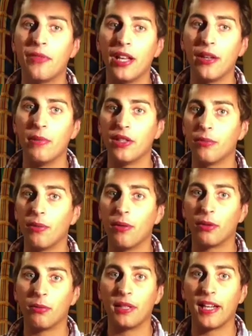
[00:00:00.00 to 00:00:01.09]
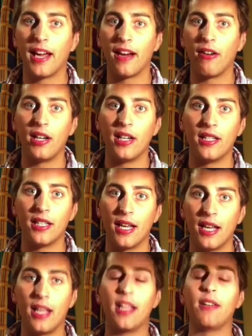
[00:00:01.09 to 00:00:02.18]
Now, a Mills bomb could be carried,
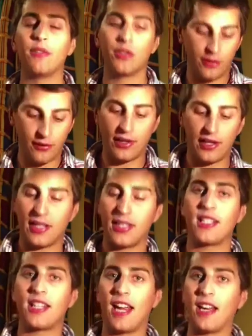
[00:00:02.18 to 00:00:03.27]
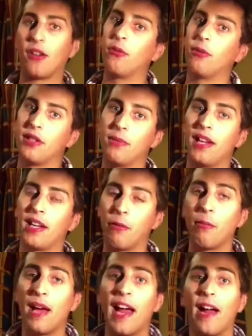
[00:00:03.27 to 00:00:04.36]
it was sort of in like a sack, almost a bit like
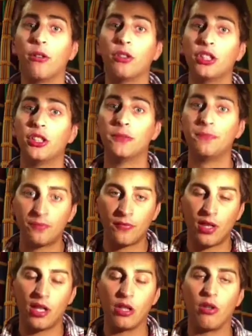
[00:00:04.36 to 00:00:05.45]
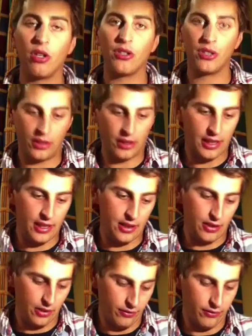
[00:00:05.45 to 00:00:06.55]
a pouch, across
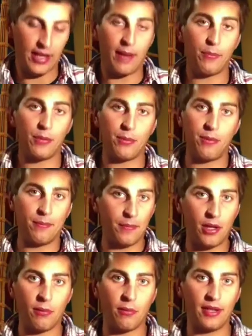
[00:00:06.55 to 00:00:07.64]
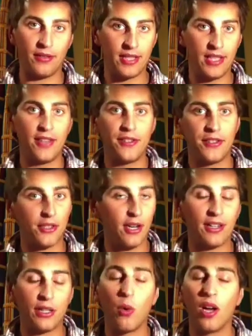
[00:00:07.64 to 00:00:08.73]
the abdomen, up round here, and used to
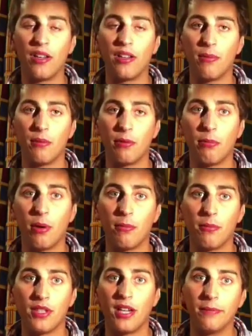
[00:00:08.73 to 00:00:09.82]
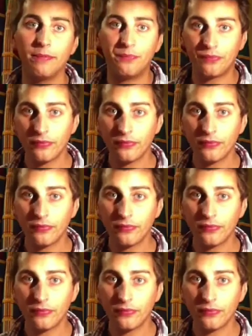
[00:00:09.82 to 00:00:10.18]
carry quite a number of bombs in it.